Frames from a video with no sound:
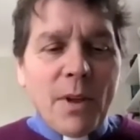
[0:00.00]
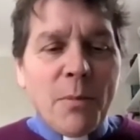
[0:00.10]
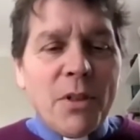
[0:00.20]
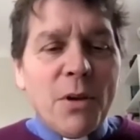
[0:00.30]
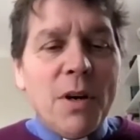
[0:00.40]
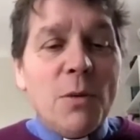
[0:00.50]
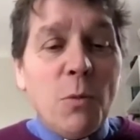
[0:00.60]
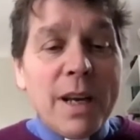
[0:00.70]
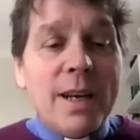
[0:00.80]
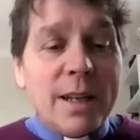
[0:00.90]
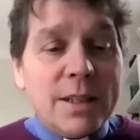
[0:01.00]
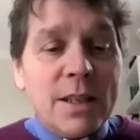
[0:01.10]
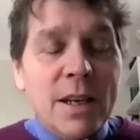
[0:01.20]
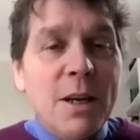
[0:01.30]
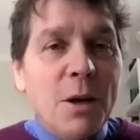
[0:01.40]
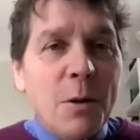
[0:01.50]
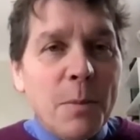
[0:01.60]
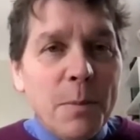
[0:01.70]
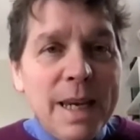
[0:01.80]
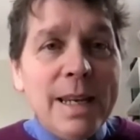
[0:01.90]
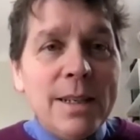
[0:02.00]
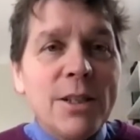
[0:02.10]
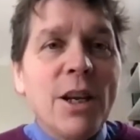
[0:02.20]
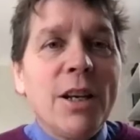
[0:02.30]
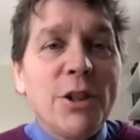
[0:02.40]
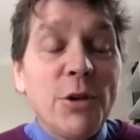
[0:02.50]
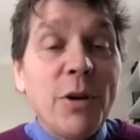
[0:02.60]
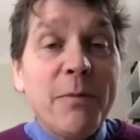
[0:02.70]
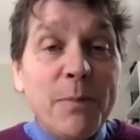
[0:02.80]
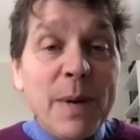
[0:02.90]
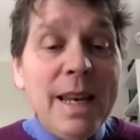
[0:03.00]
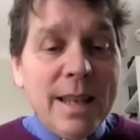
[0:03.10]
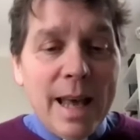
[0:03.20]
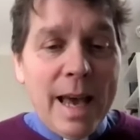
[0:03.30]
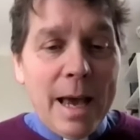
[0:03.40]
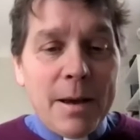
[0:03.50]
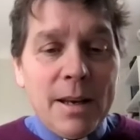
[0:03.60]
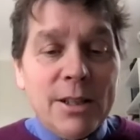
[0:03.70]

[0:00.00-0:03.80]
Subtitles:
But the word witness means to have been there,